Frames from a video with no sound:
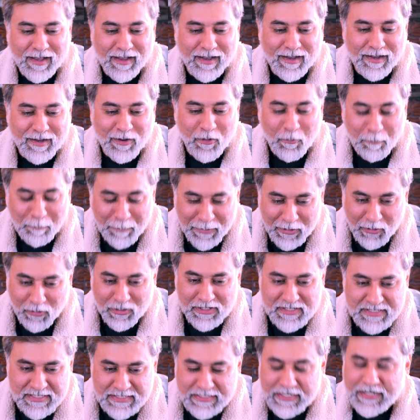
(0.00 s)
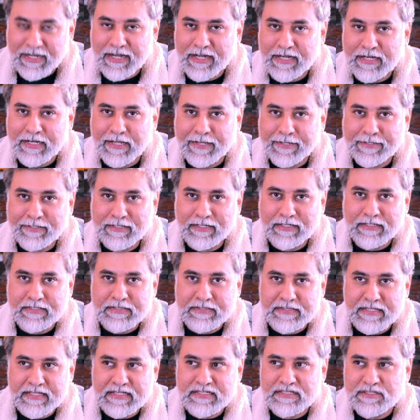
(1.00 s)
But all said and done,
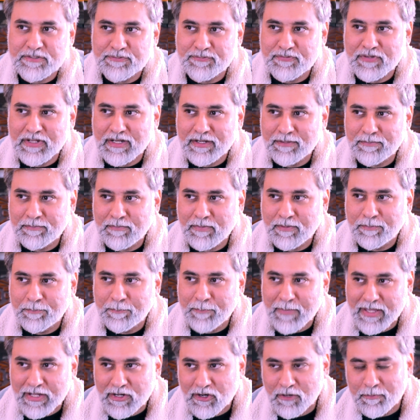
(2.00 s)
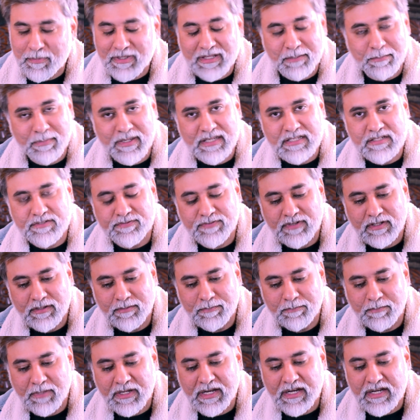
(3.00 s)
this film may not be the best
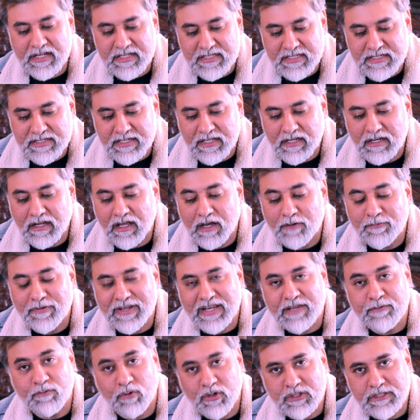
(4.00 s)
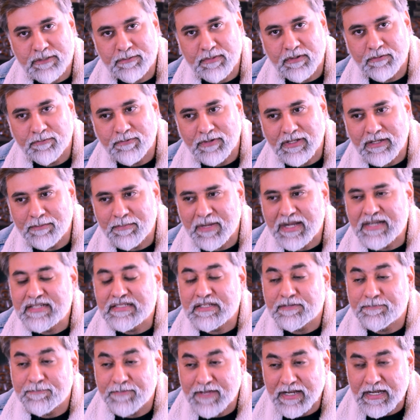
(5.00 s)
film, but it is still a very watchable film.
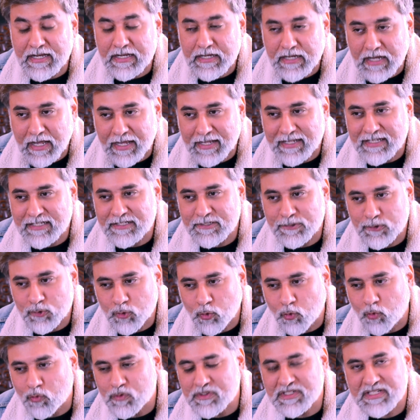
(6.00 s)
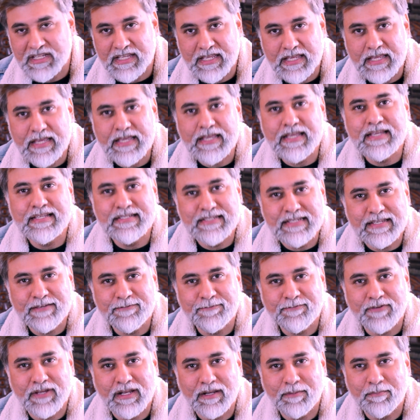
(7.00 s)
It's a very nice, cozy, easy
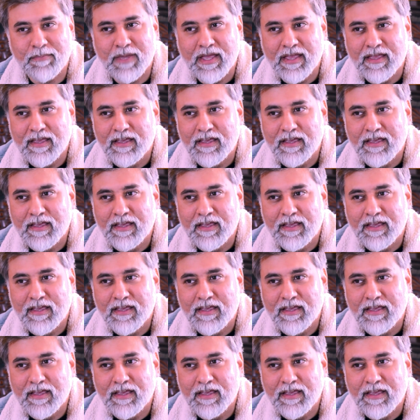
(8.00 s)
film